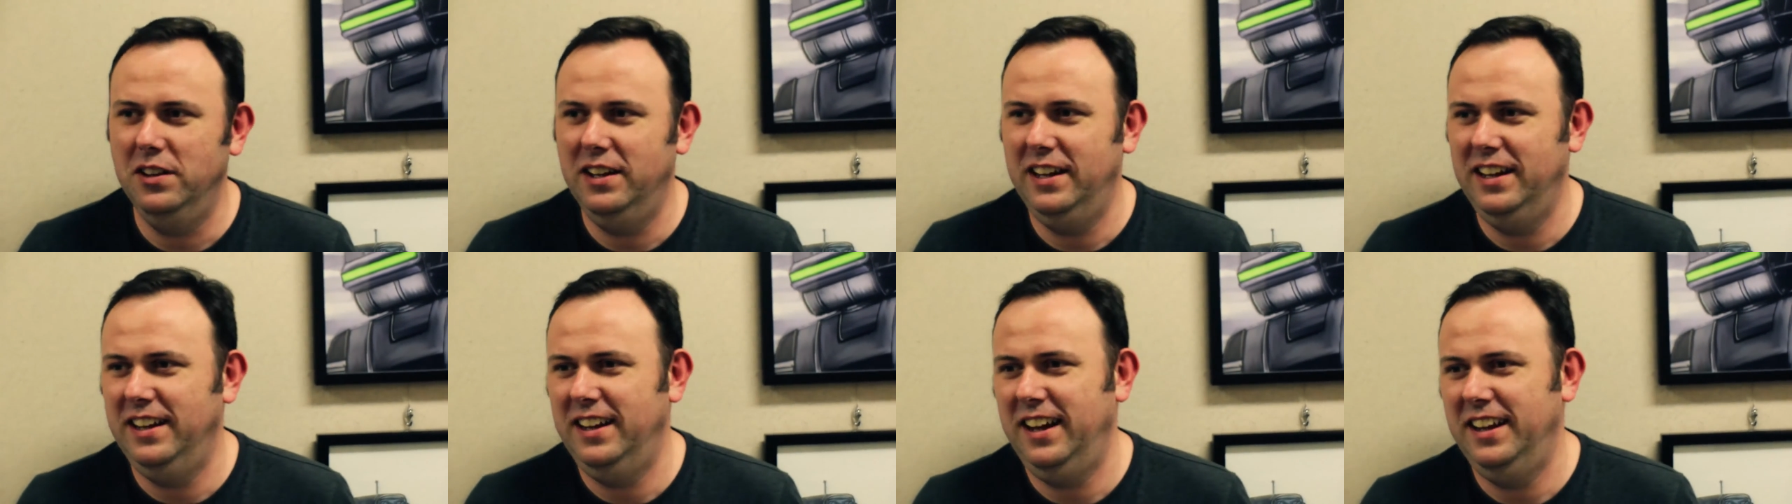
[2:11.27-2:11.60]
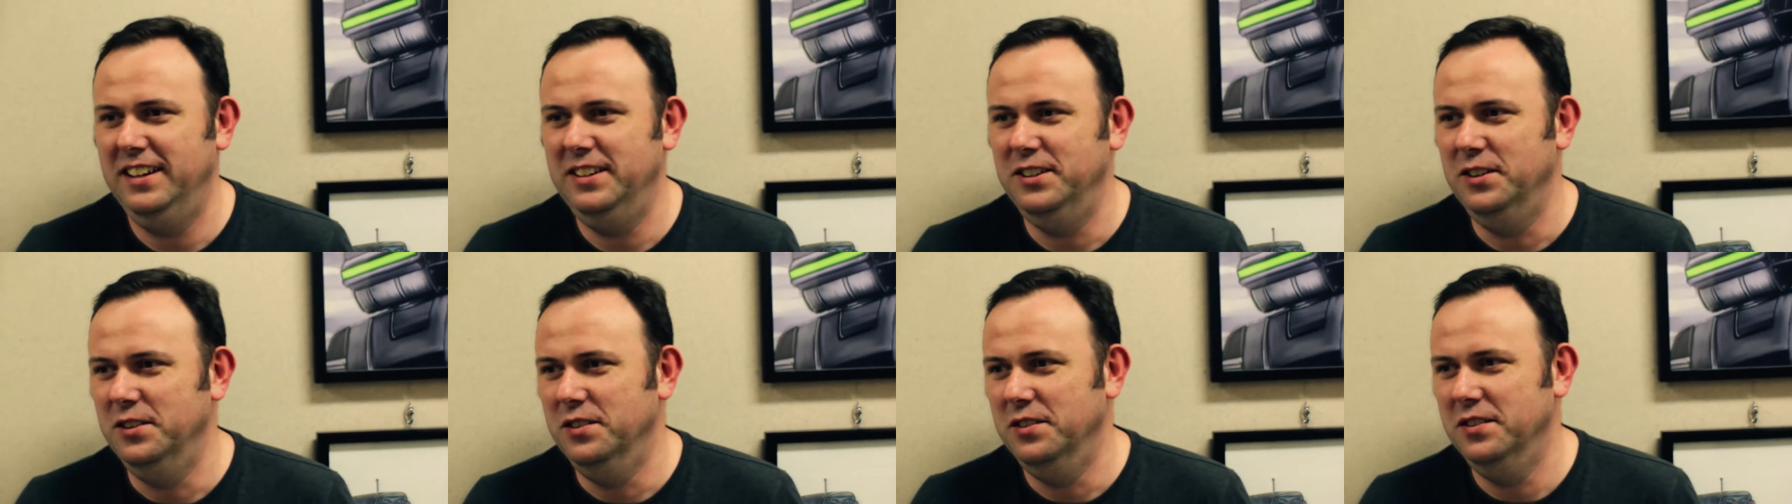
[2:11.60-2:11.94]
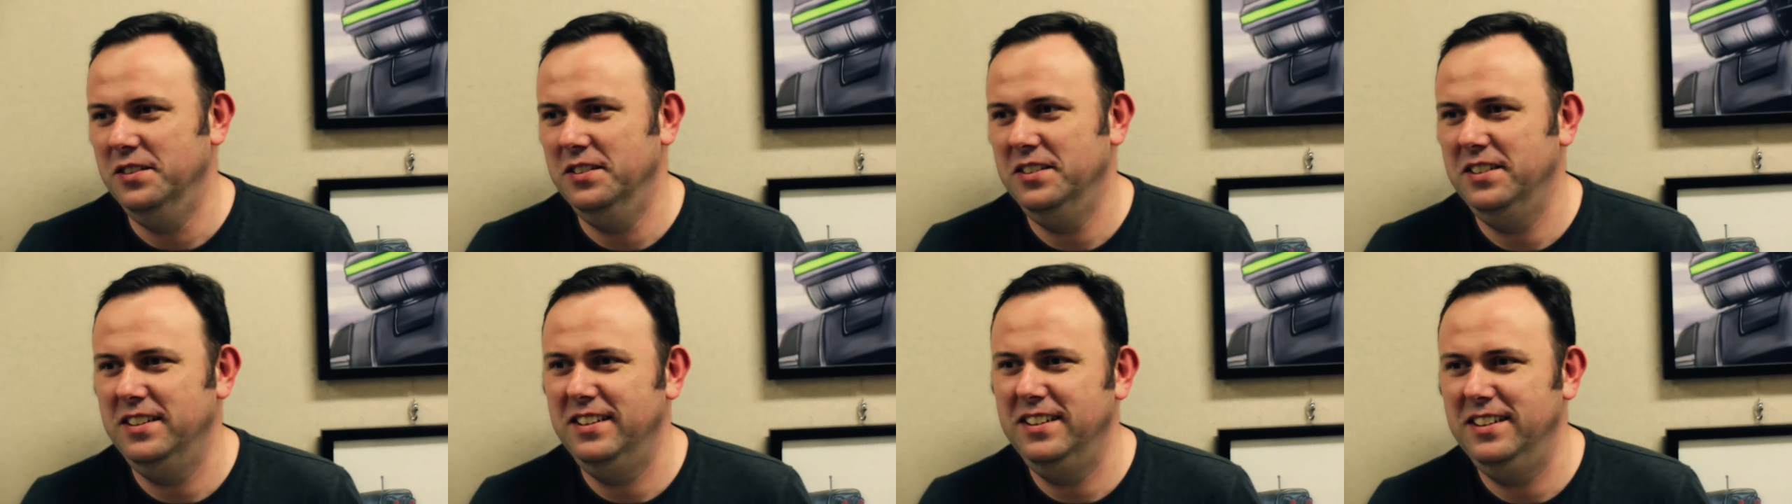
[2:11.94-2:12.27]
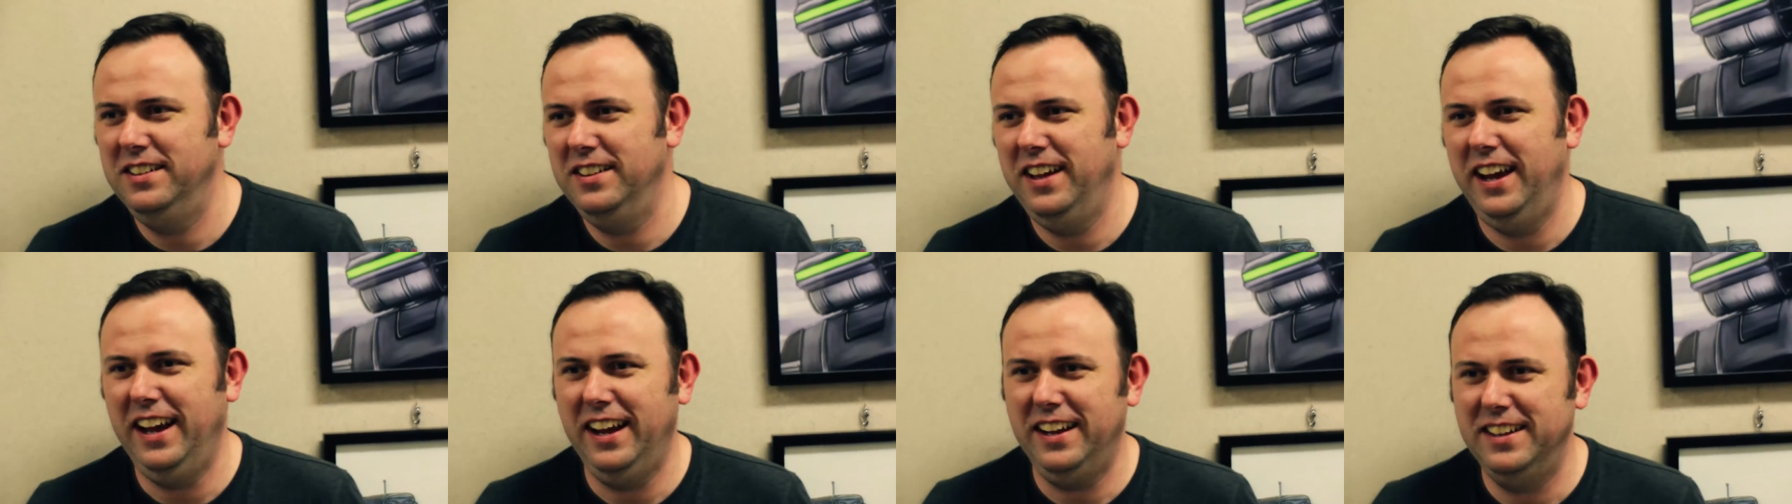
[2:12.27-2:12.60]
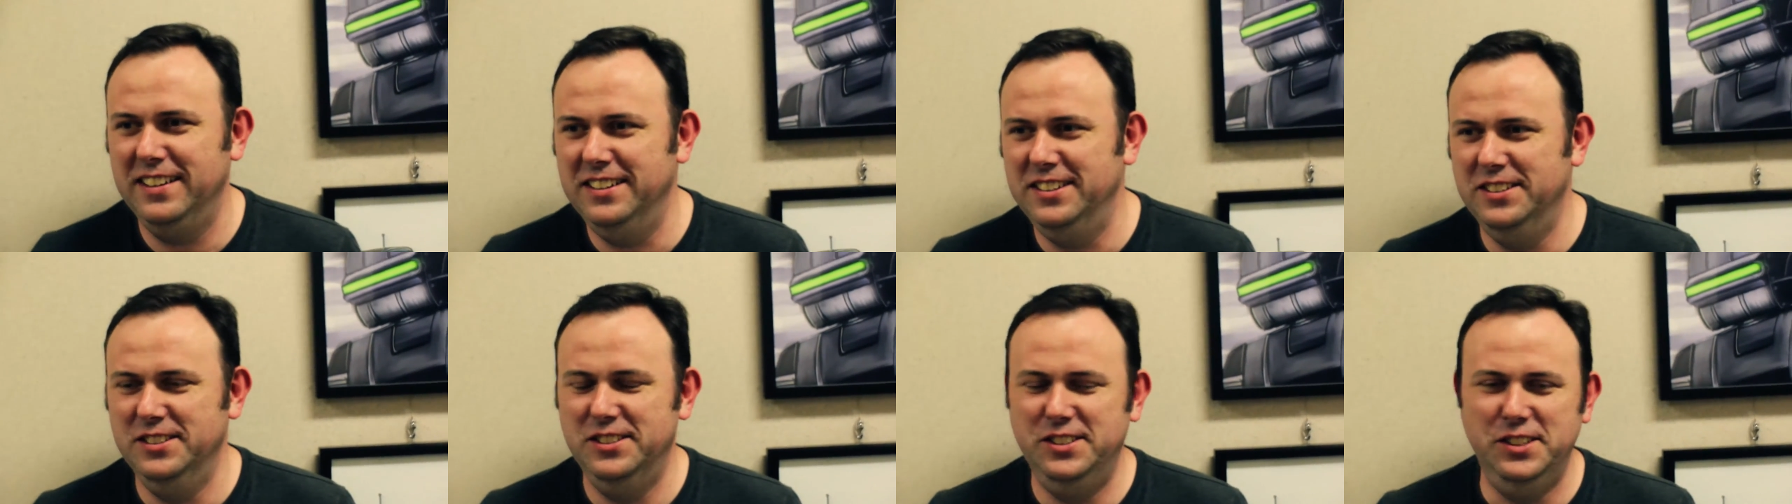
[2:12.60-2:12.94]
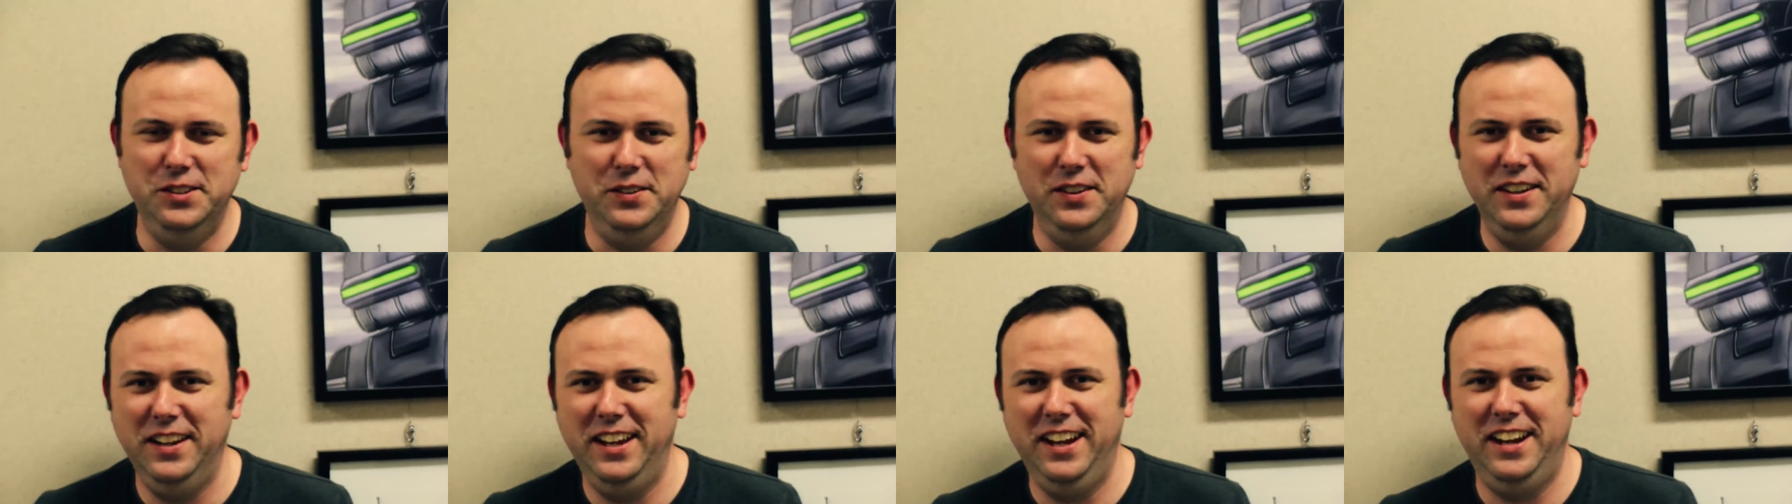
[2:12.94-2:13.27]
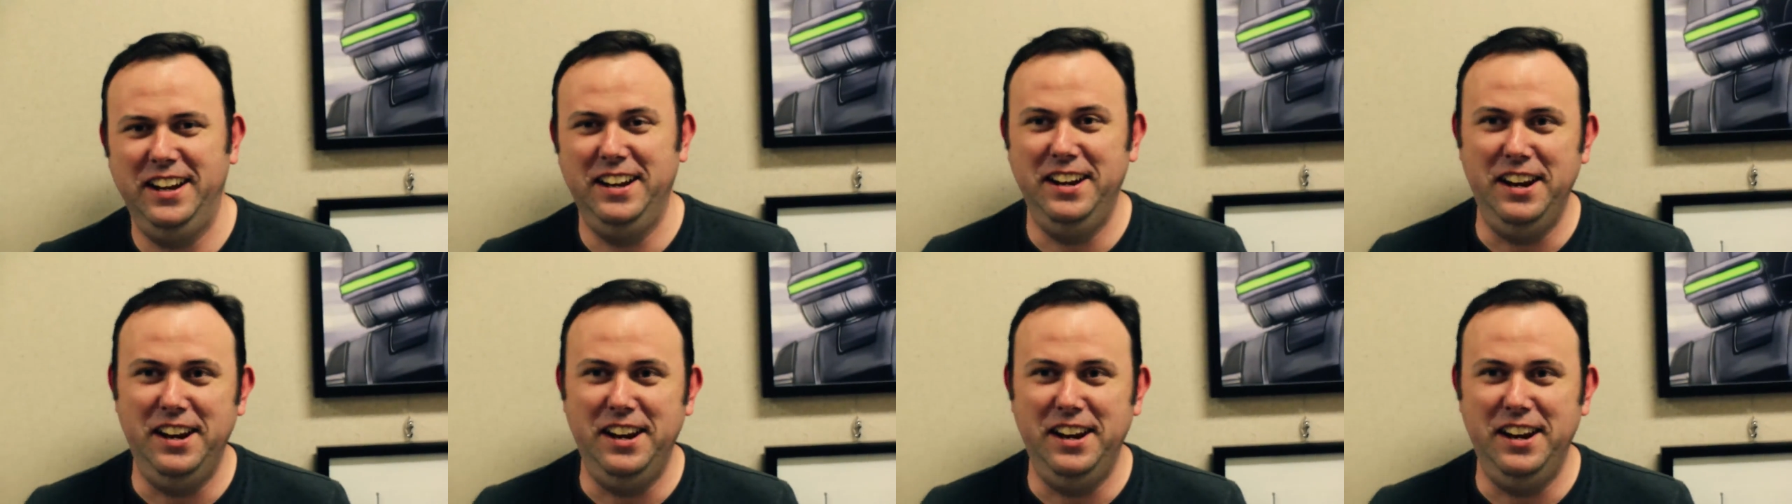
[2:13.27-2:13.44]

I do like just doing like